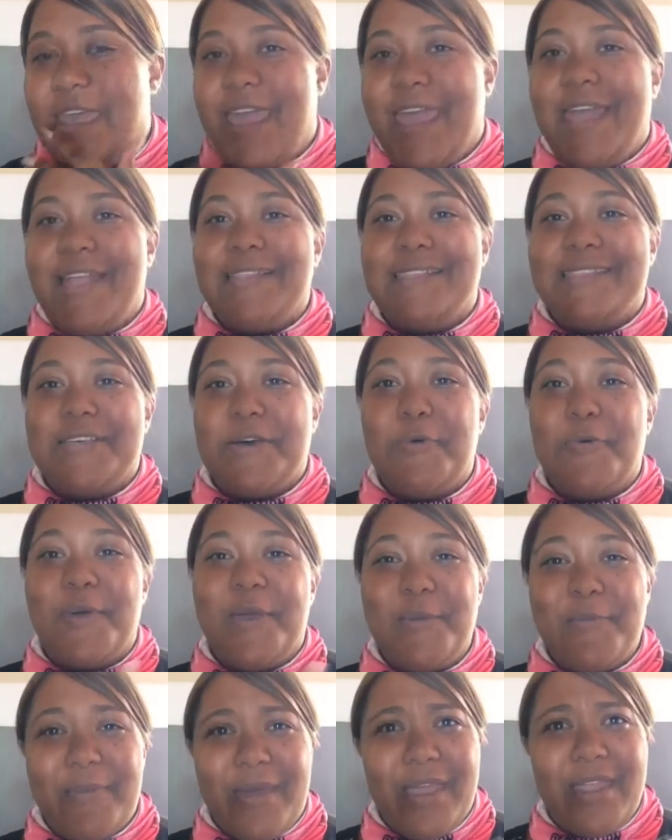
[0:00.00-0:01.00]
And so
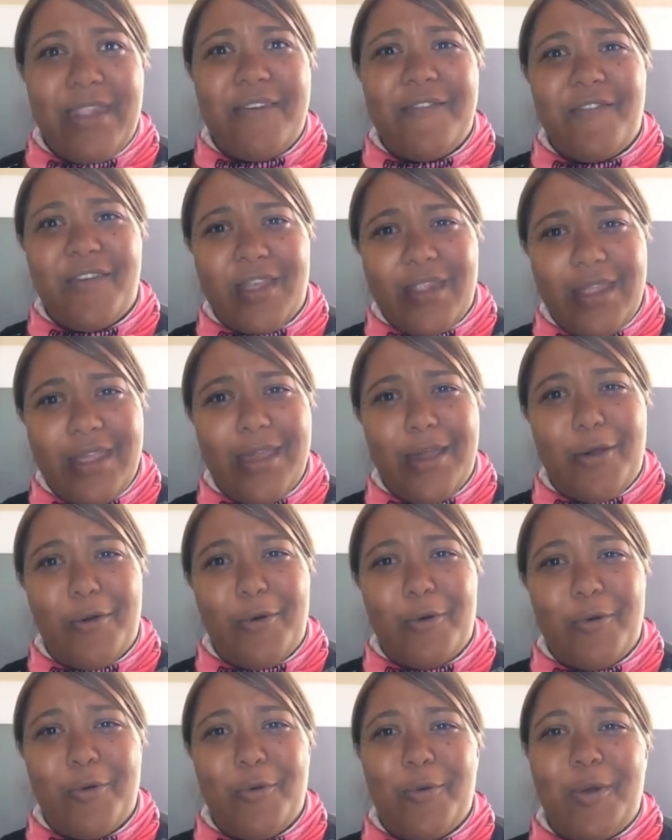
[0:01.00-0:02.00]
we made a
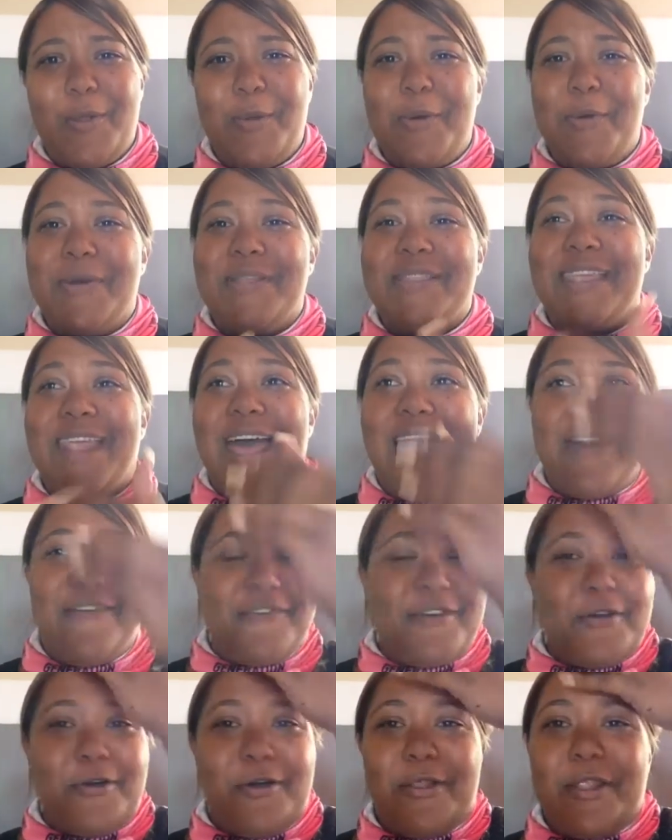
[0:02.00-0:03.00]
video when we were
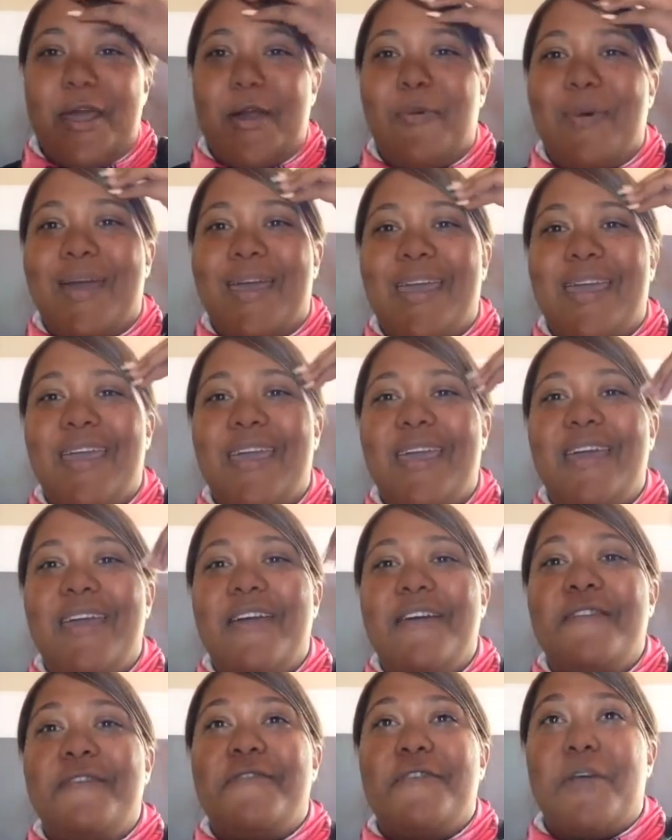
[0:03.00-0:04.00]
driving on our way
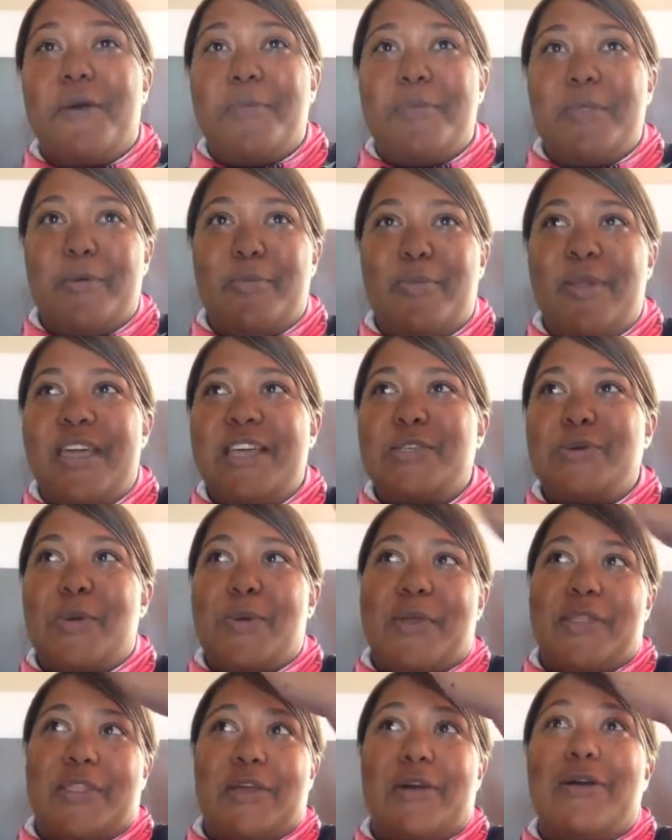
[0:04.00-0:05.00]
from the place.
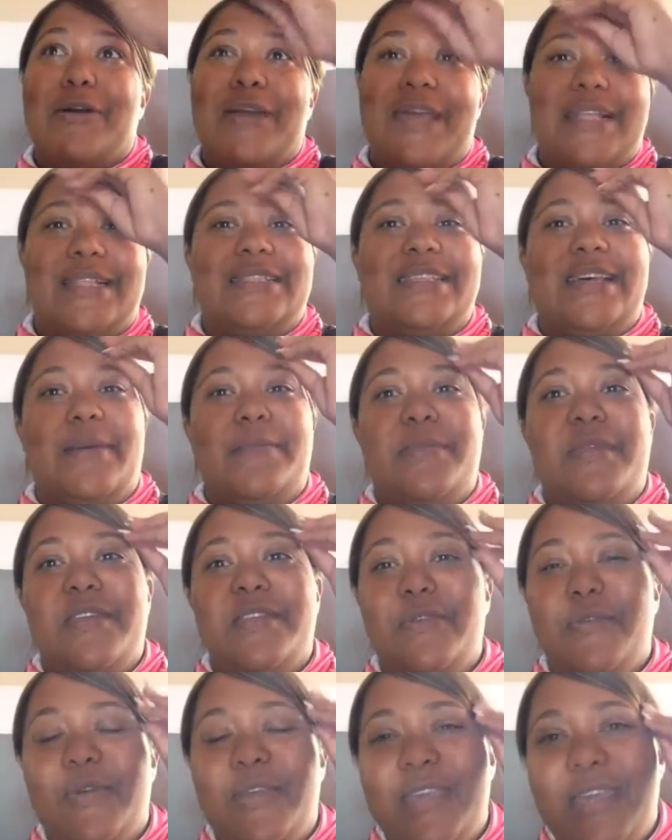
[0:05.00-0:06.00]
We went to get
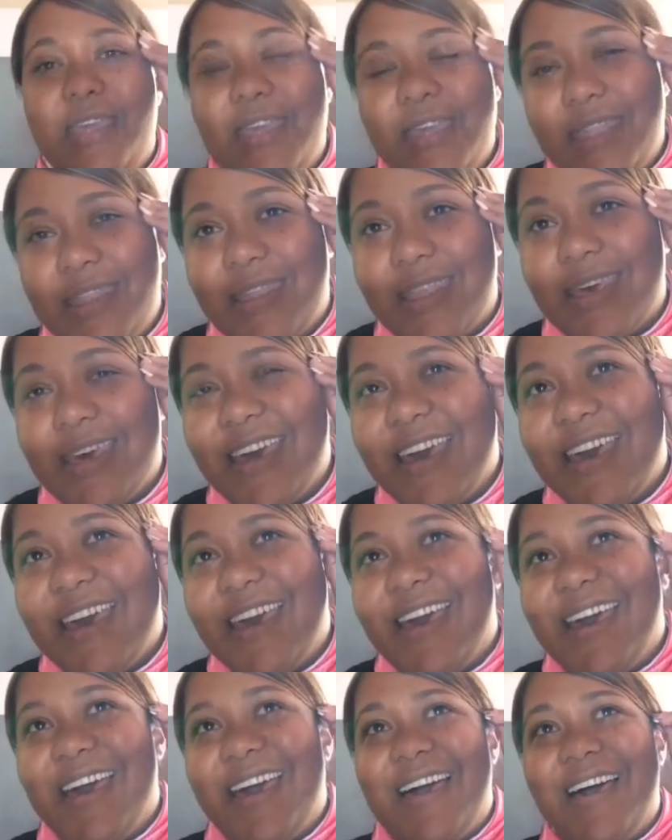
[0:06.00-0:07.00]
something to eat.
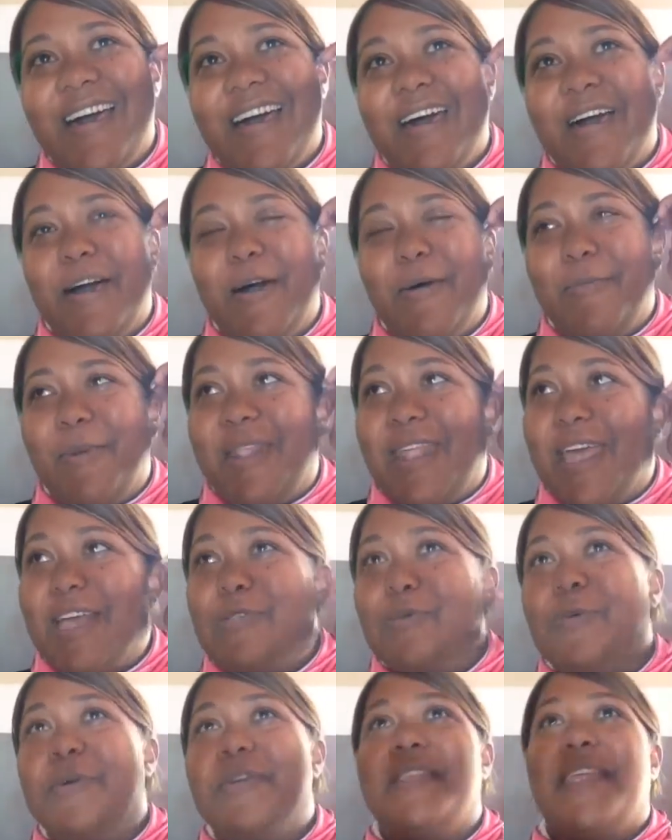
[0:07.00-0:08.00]
But
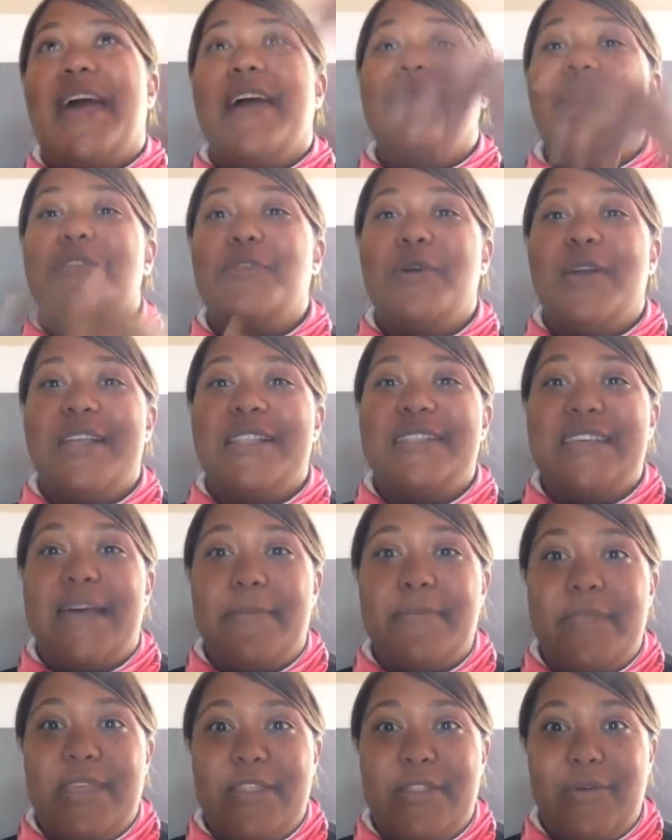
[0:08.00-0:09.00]
as we were driving to get
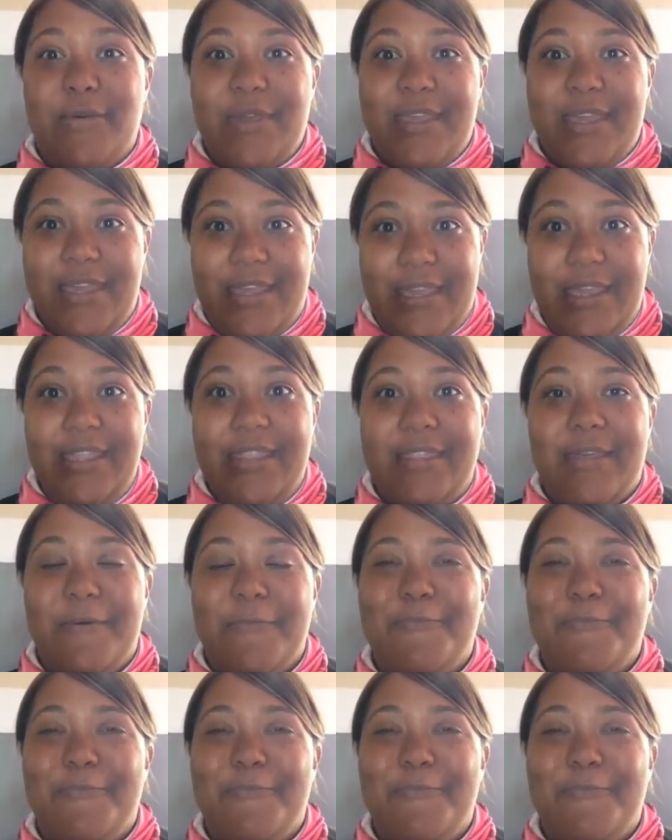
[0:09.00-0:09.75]
something to eat,